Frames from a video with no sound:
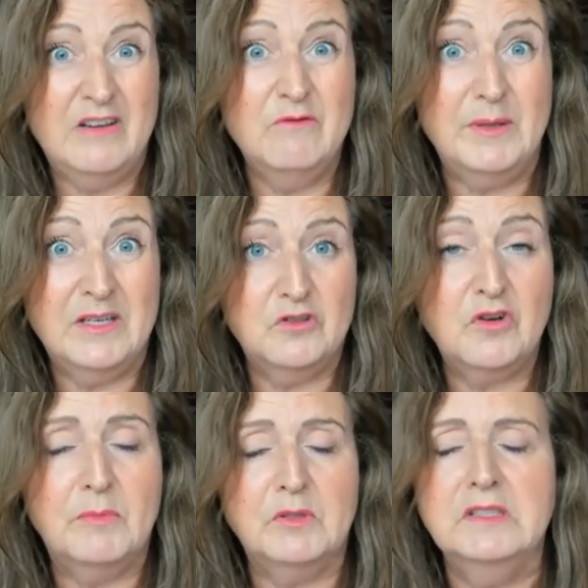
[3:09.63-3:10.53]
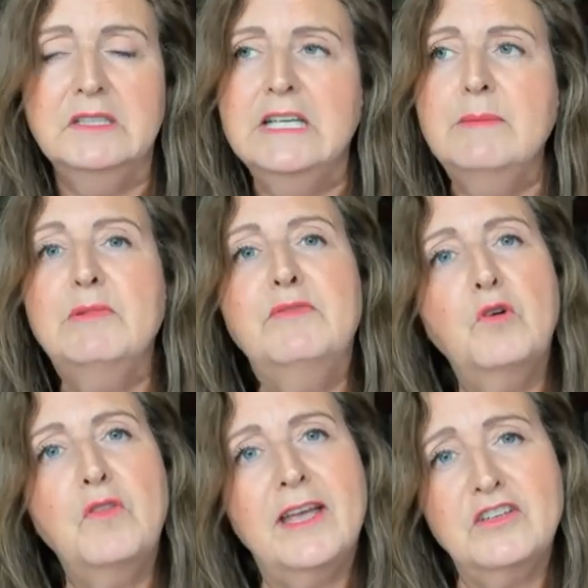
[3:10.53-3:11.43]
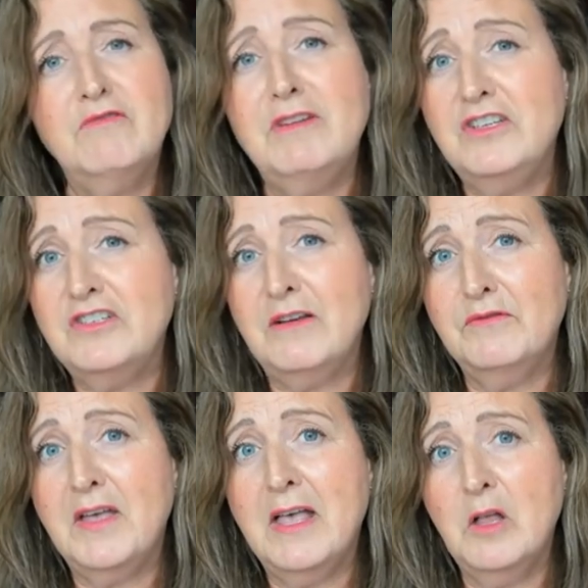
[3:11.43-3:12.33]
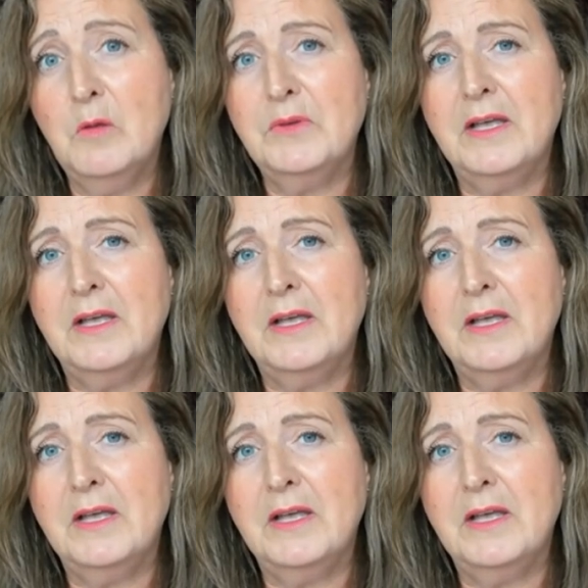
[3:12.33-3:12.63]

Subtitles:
in big trouble before they actually reach out for help.